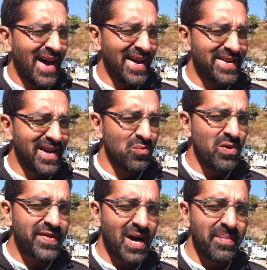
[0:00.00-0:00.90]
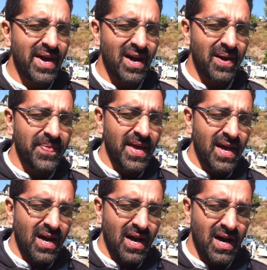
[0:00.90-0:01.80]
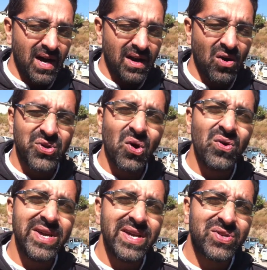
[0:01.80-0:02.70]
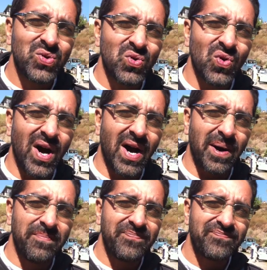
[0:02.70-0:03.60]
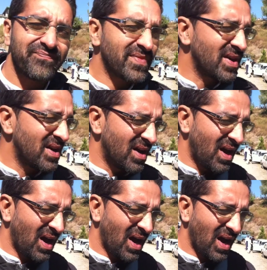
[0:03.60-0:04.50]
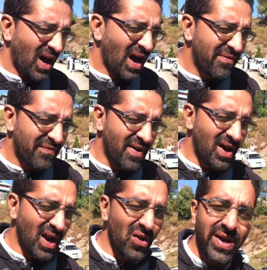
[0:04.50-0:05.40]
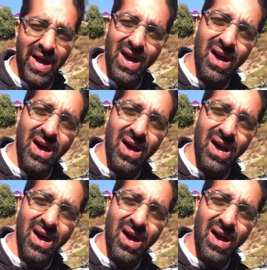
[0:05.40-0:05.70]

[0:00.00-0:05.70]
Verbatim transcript: And uh, we've come here uh, not only to um, have uh, a look